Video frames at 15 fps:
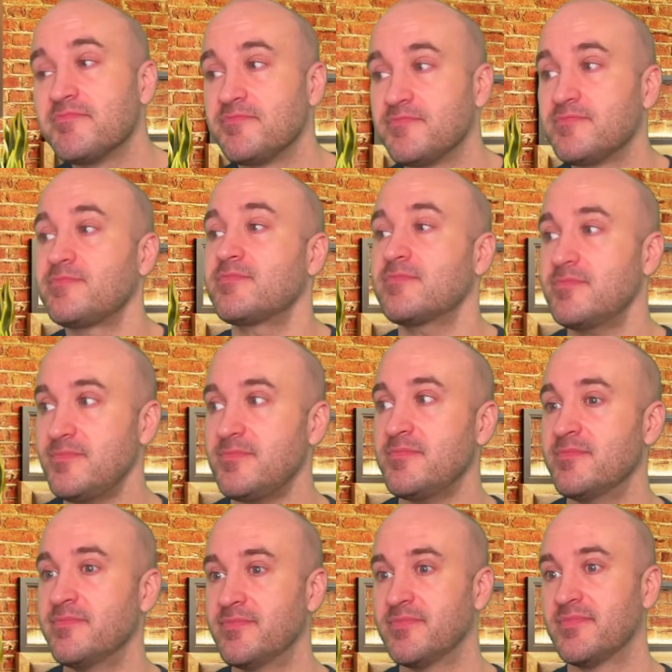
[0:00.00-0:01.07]

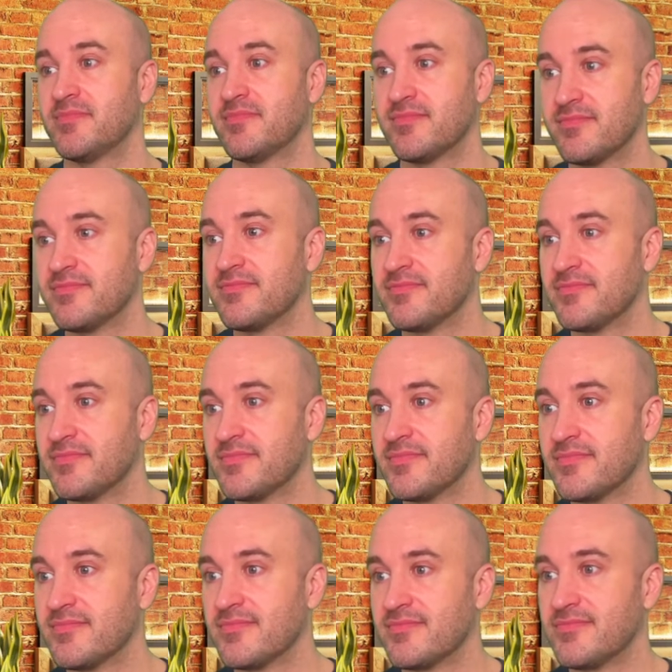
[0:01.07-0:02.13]

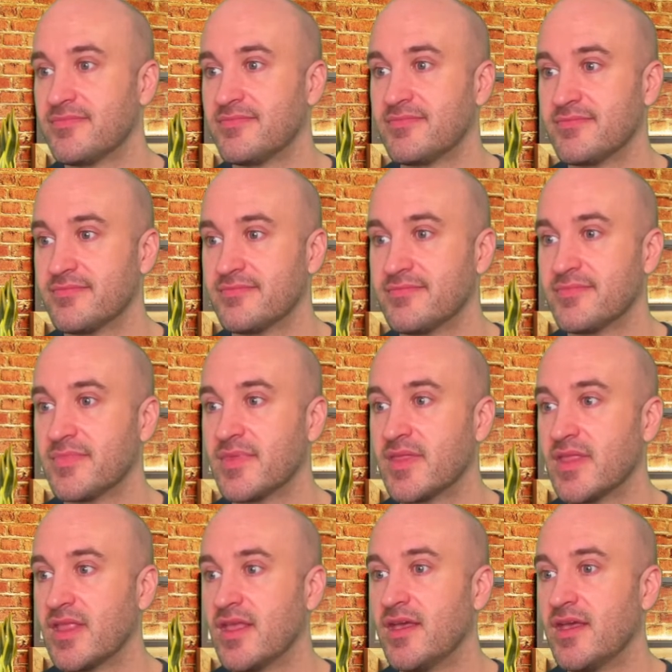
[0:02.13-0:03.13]
[no speech]